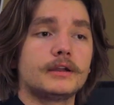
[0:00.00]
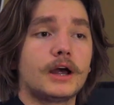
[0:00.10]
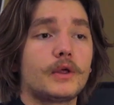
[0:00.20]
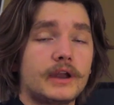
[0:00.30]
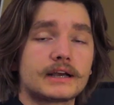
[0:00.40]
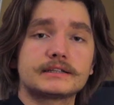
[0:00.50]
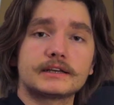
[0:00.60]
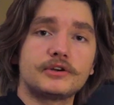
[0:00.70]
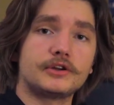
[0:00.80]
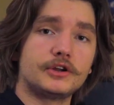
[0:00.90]
Now the next thing
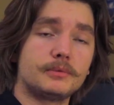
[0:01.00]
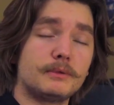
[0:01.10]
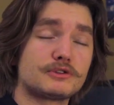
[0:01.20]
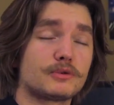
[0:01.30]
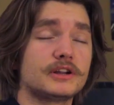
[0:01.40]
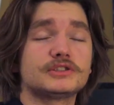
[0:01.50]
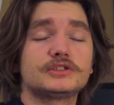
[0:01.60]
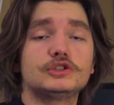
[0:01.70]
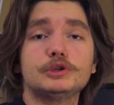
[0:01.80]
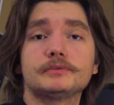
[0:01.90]
you can do, this one is
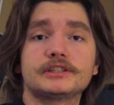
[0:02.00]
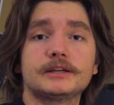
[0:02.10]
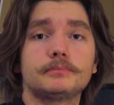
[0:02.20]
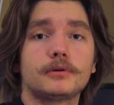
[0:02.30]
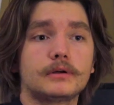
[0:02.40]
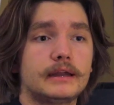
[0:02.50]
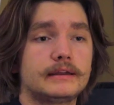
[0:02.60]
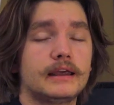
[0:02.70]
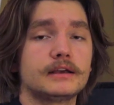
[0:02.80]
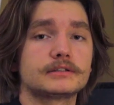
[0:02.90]
super simple and
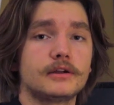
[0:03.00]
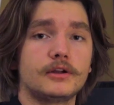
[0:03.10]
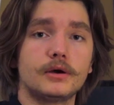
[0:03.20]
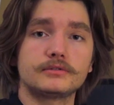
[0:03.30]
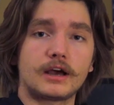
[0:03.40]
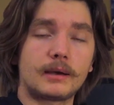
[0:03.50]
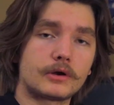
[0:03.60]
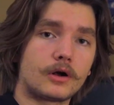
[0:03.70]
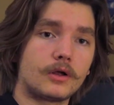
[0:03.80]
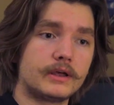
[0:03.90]
takes no time at
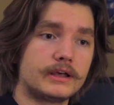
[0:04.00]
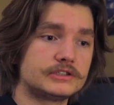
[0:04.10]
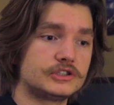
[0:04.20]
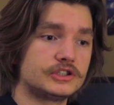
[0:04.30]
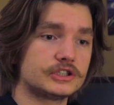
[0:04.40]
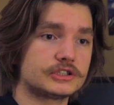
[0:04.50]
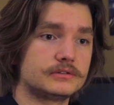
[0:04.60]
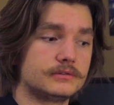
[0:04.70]
all, is to just